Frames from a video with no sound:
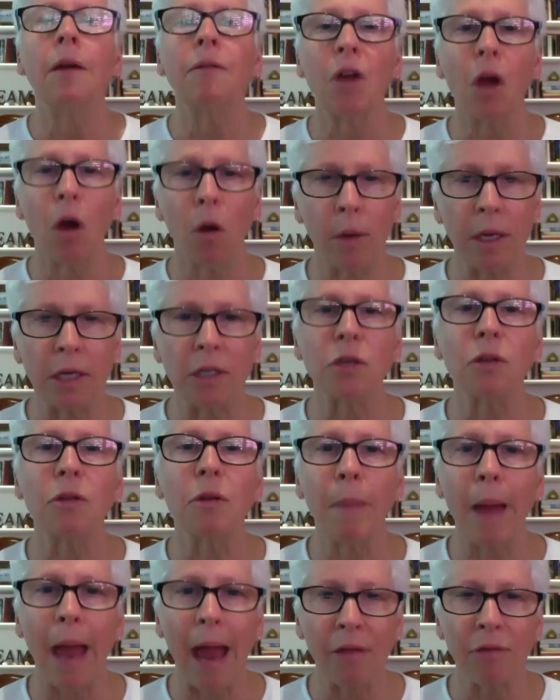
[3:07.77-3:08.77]
going to the
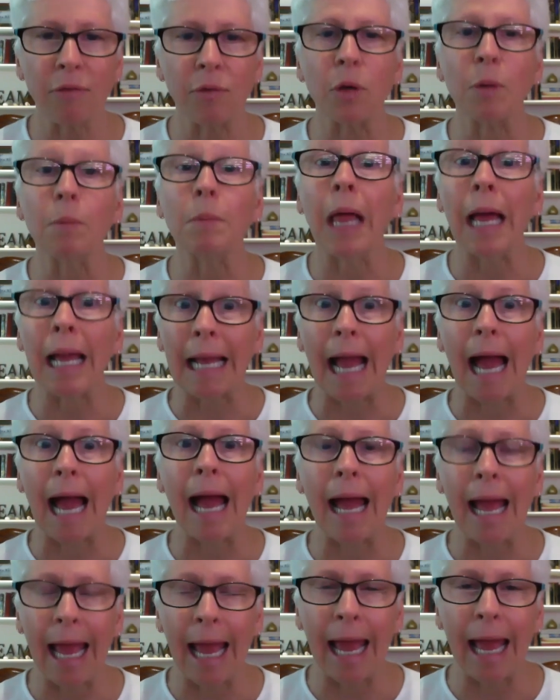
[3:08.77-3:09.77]
bathroom like I
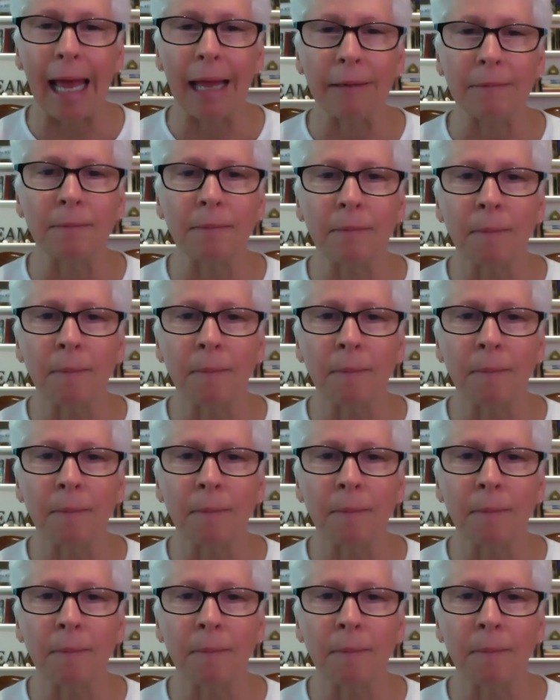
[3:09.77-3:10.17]
had.